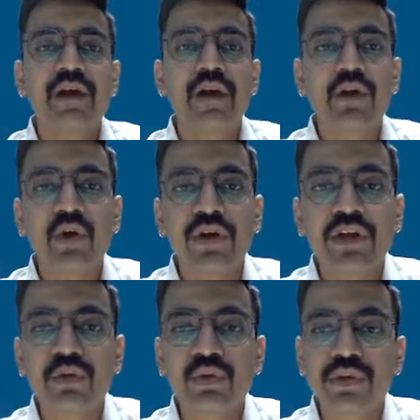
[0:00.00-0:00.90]

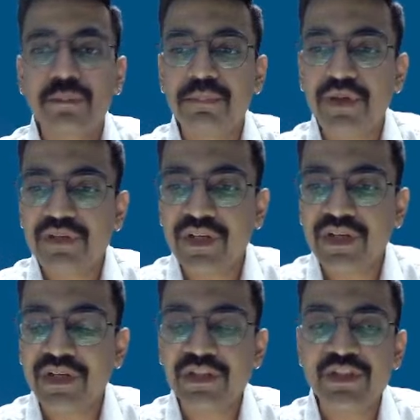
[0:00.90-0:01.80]
according to the
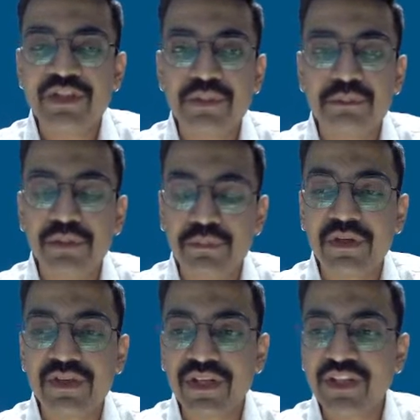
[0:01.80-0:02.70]

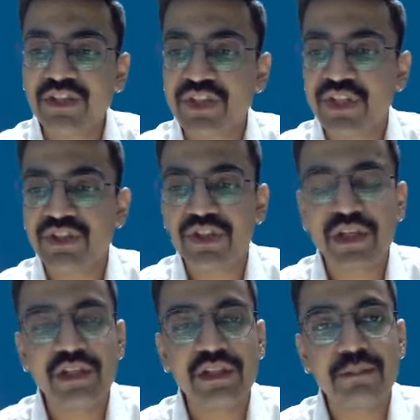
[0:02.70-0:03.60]
percentage change
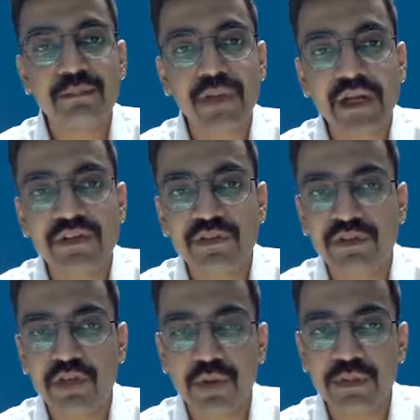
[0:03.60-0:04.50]
in the price of
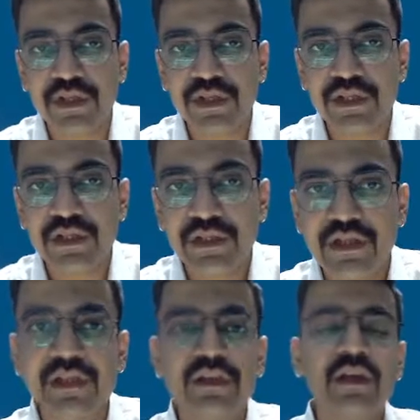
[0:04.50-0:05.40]
the commodity,
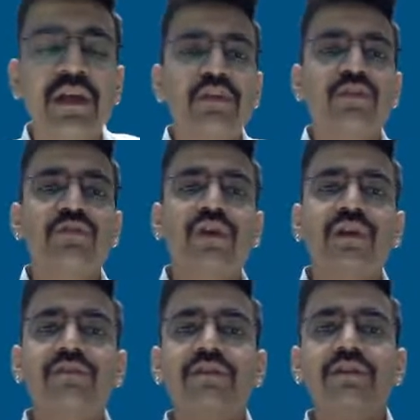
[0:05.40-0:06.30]
right? So
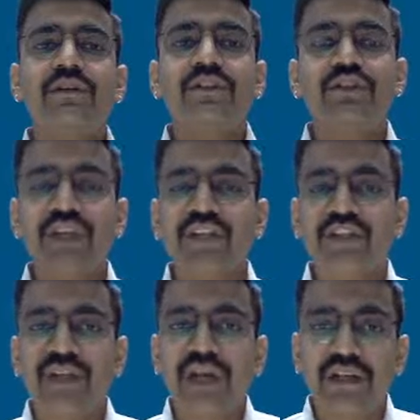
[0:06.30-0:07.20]
whatever
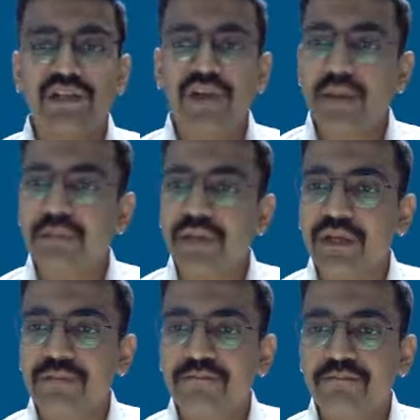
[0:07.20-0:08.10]
change that is
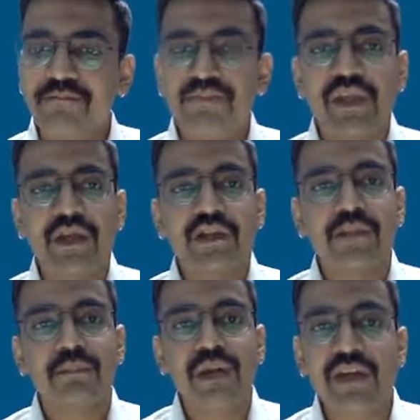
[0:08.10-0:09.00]
happening in the
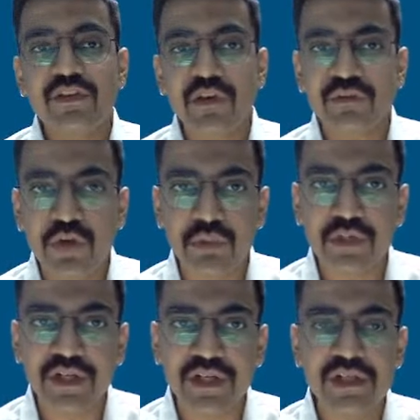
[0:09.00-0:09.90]
price of a
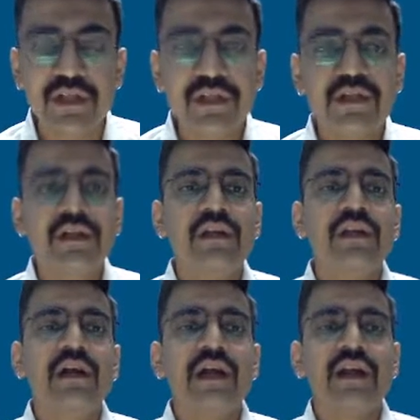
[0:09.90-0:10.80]
commodity,
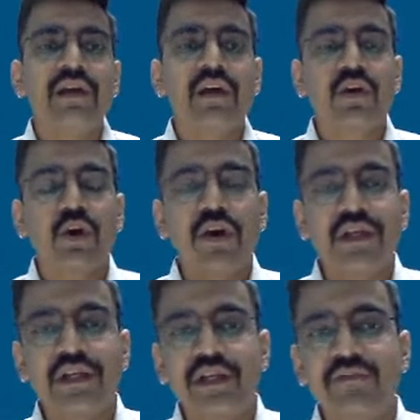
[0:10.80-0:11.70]
and
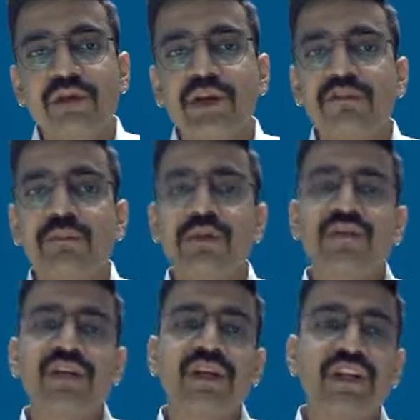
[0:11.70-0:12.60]
accordingly whatever
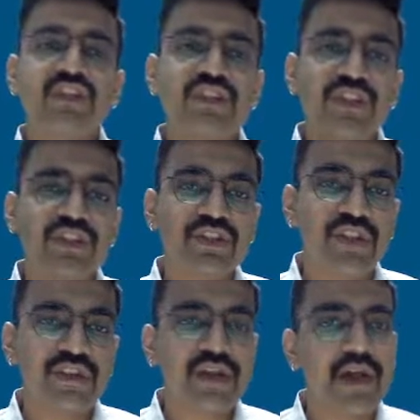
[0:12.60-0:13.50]
percentage change
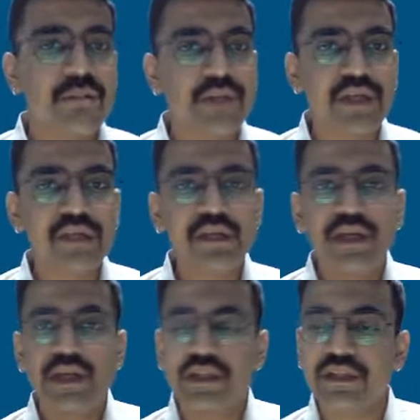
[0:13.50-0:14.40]
is happening
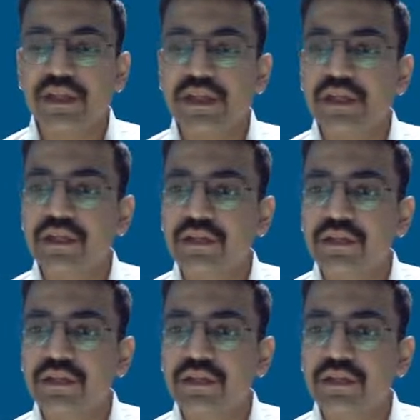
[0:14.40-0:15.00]
in the